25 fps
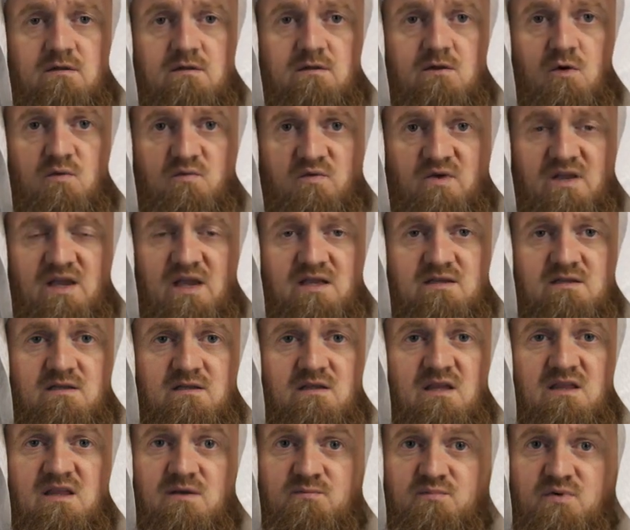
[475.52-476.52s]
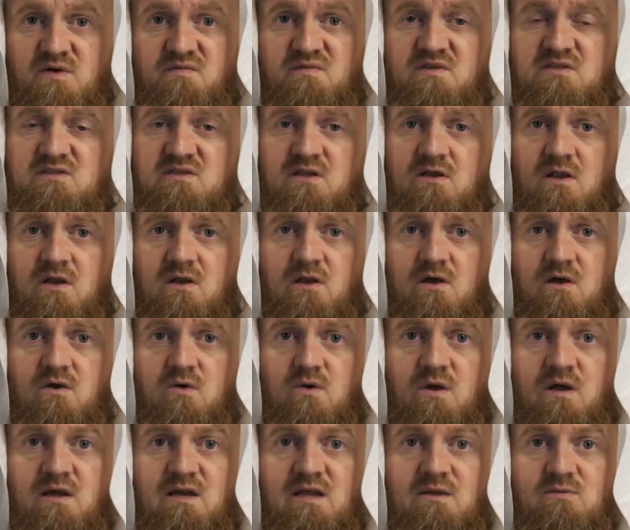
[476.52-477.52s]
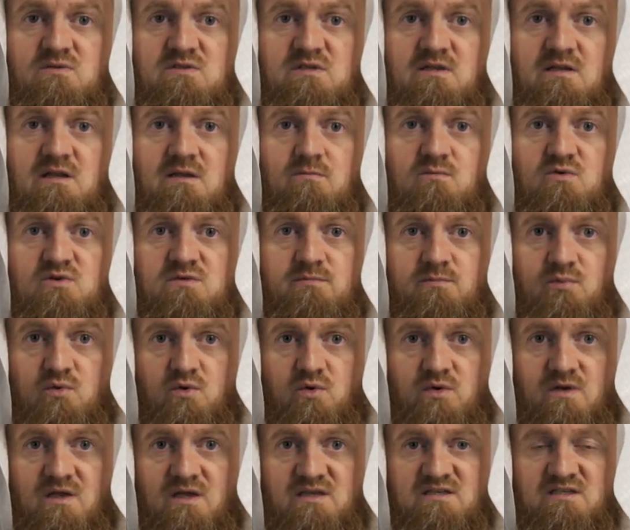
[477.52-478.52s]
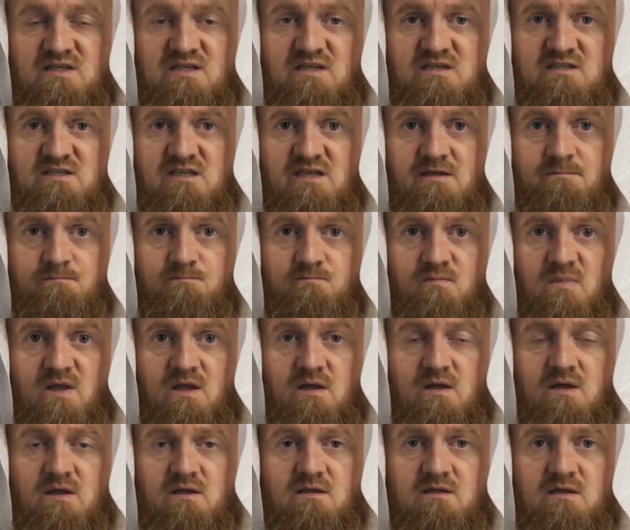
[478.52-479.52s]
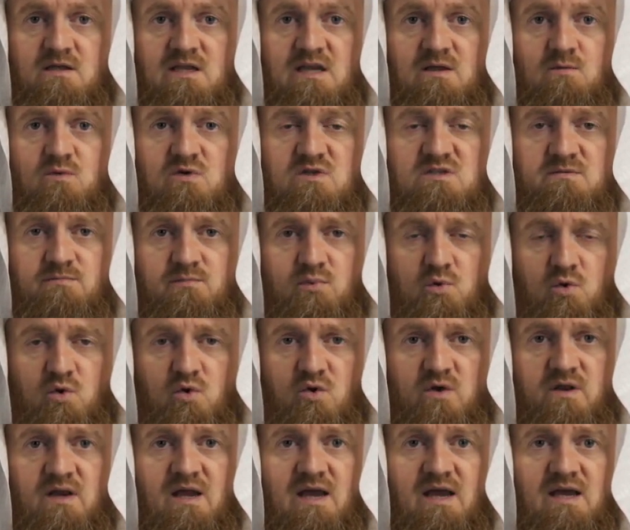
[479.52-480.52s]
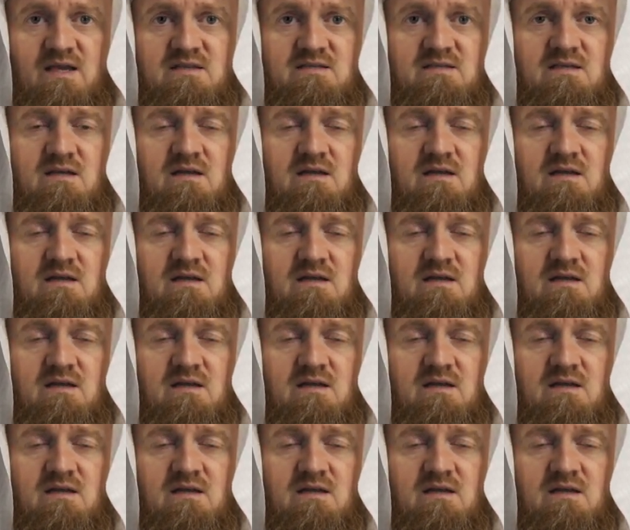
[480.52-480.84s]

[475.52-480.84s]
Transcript: Don't forget that the Prophet sallallahu alaihi wasallam was born as a yatim, that he was born as